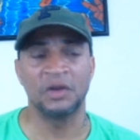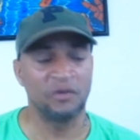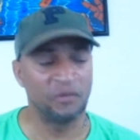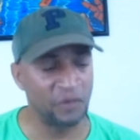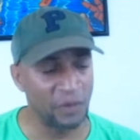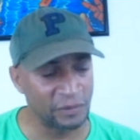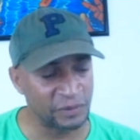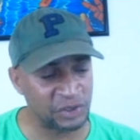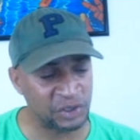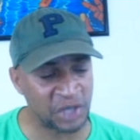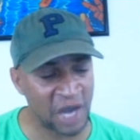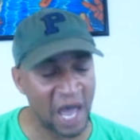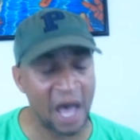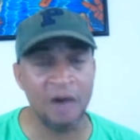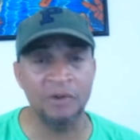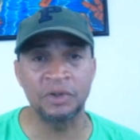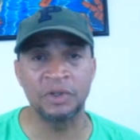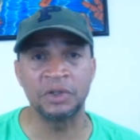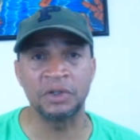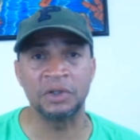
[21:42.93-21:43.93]
from
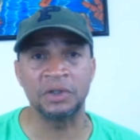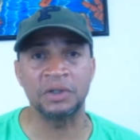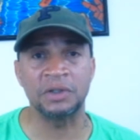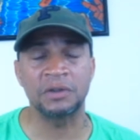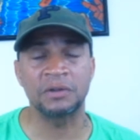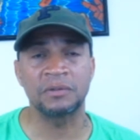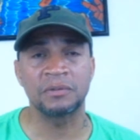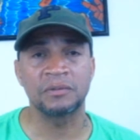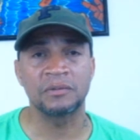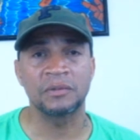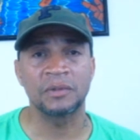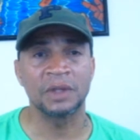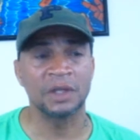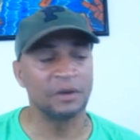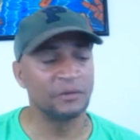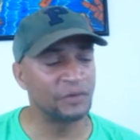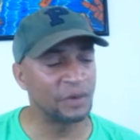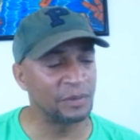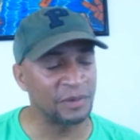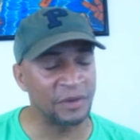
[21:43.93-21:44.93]
childhood,
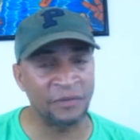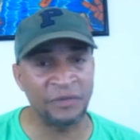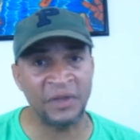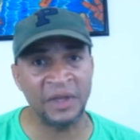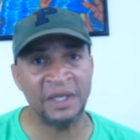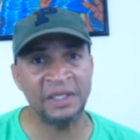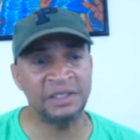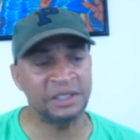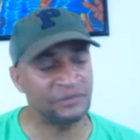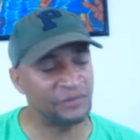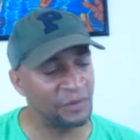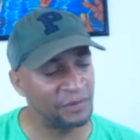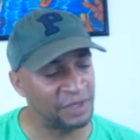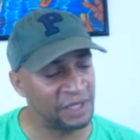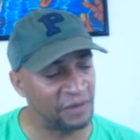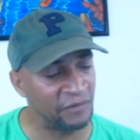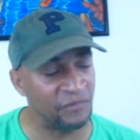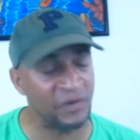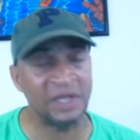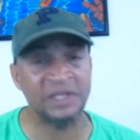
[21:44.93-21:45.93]
from the things, from
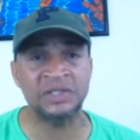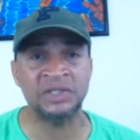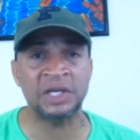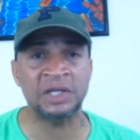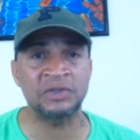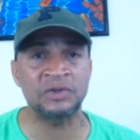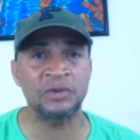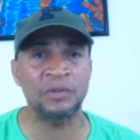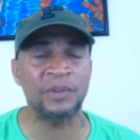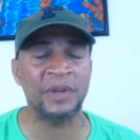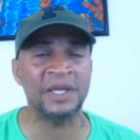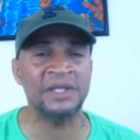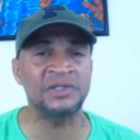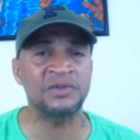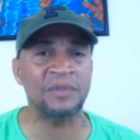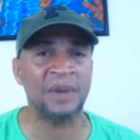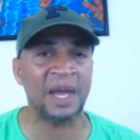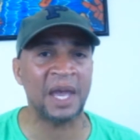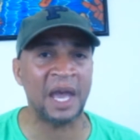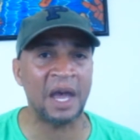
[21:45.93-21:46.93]
the events that took place
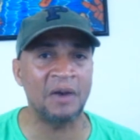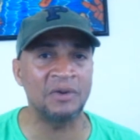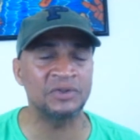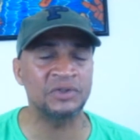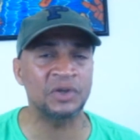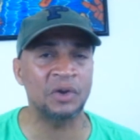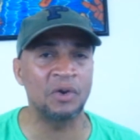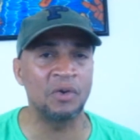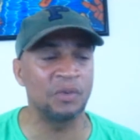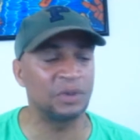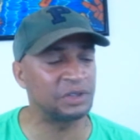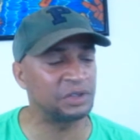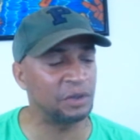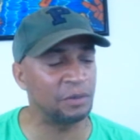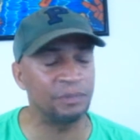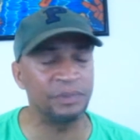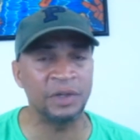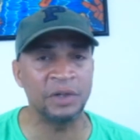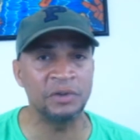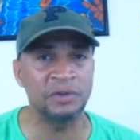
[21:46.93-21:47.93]
in my household with the
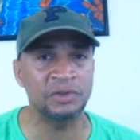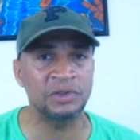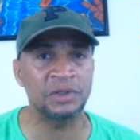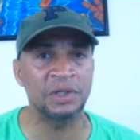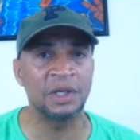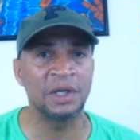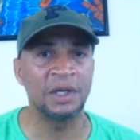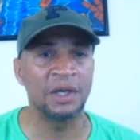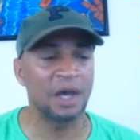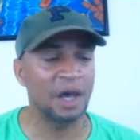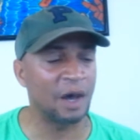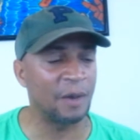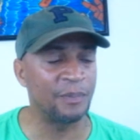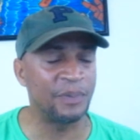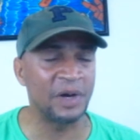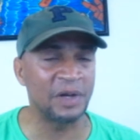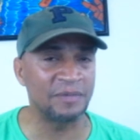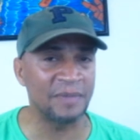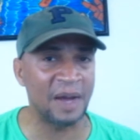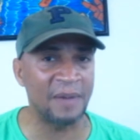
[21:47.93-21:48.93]
abuse
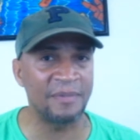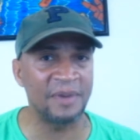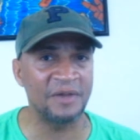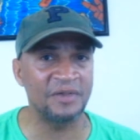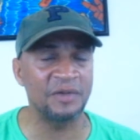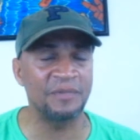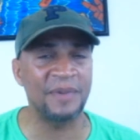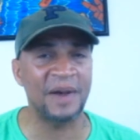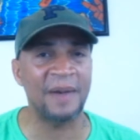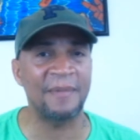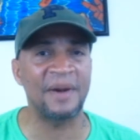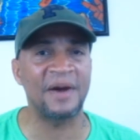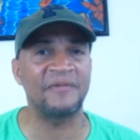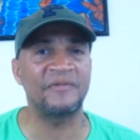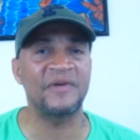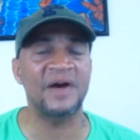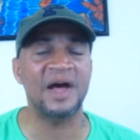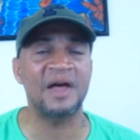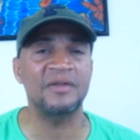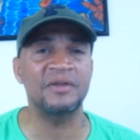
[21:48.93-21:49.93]
upon my mother by
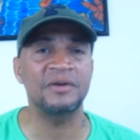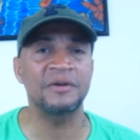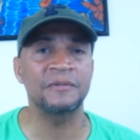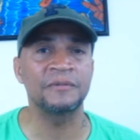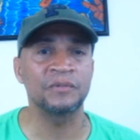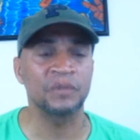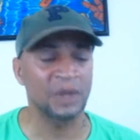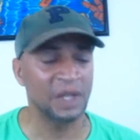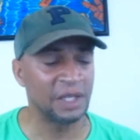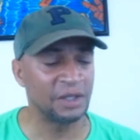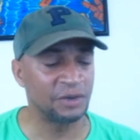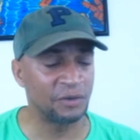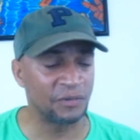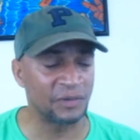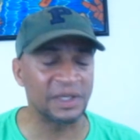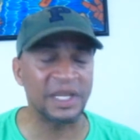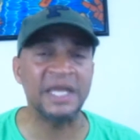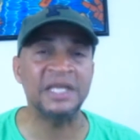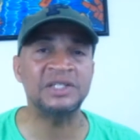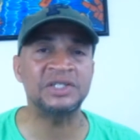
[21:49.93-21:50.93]
my father, the
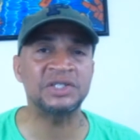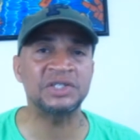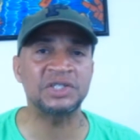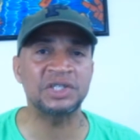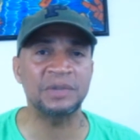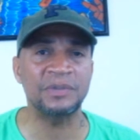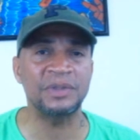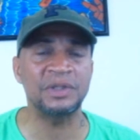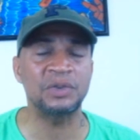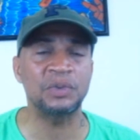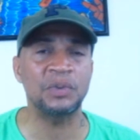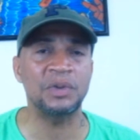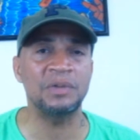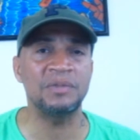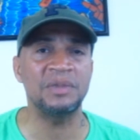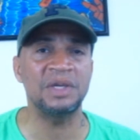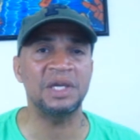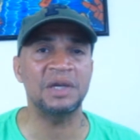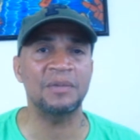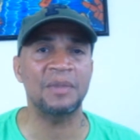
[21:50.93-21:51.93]
relationship
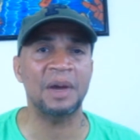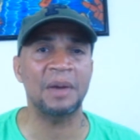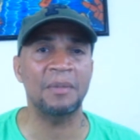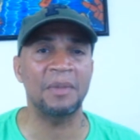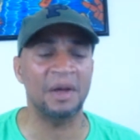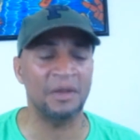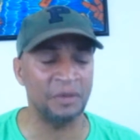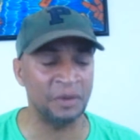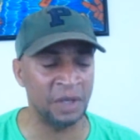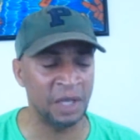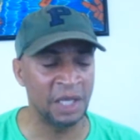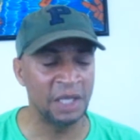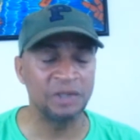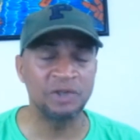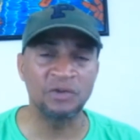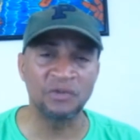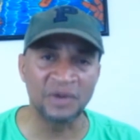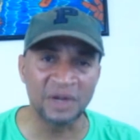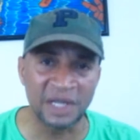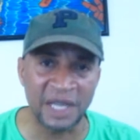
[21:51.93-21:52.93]
between me and my mother,
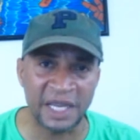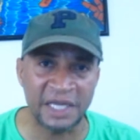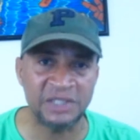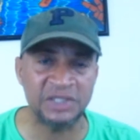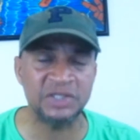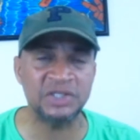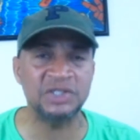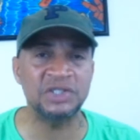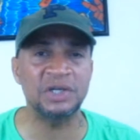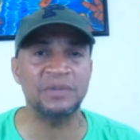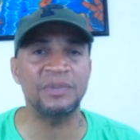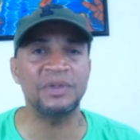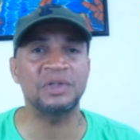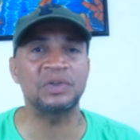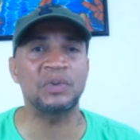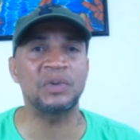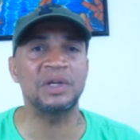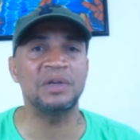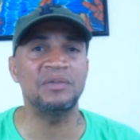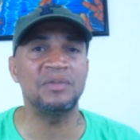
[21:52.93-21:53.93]
the relationship
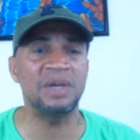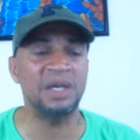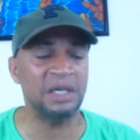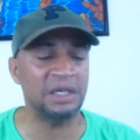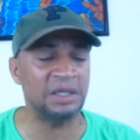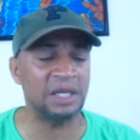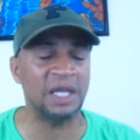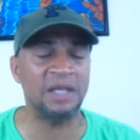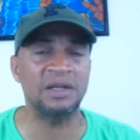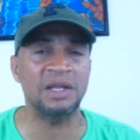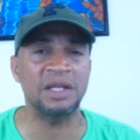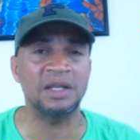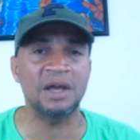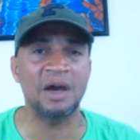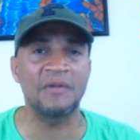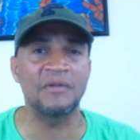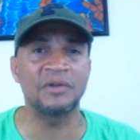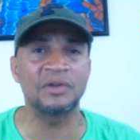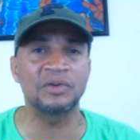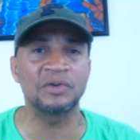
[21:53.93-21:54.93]
between me and
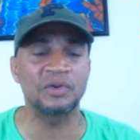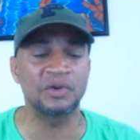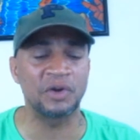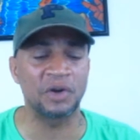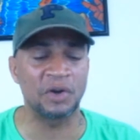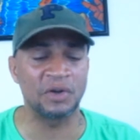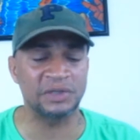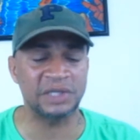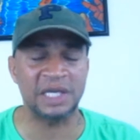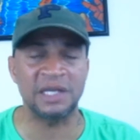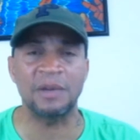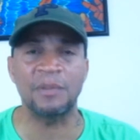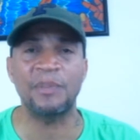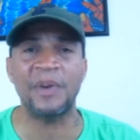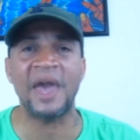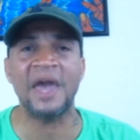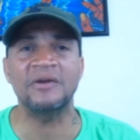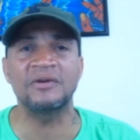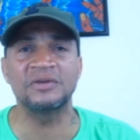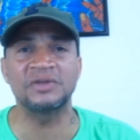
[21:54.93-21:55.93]
other little girls, and the
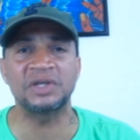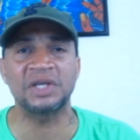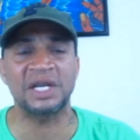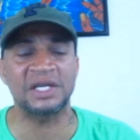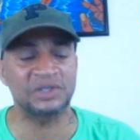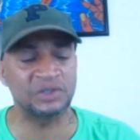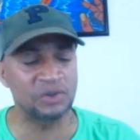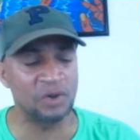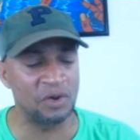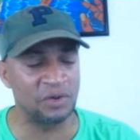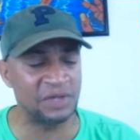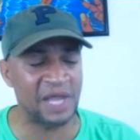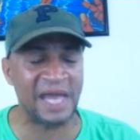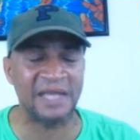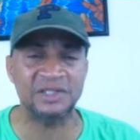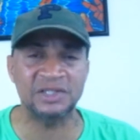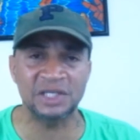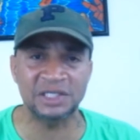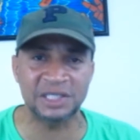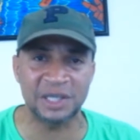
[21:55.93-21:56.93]
patterns that I saw
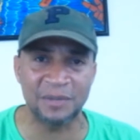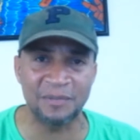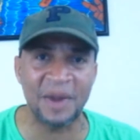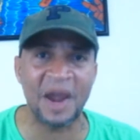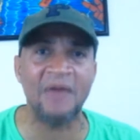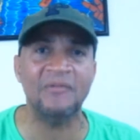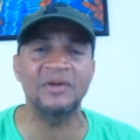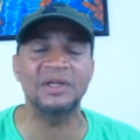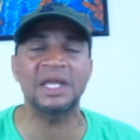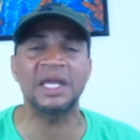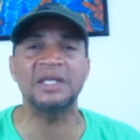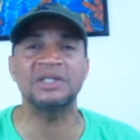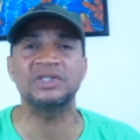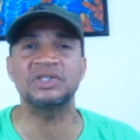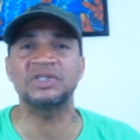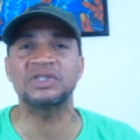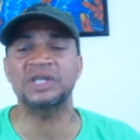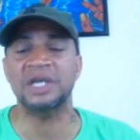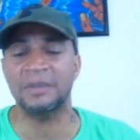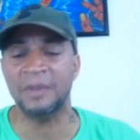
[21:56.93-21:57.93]
not just in my
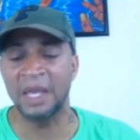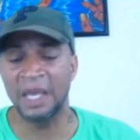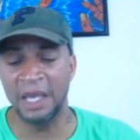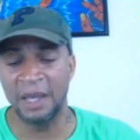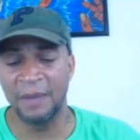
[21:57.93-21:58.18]
relationship,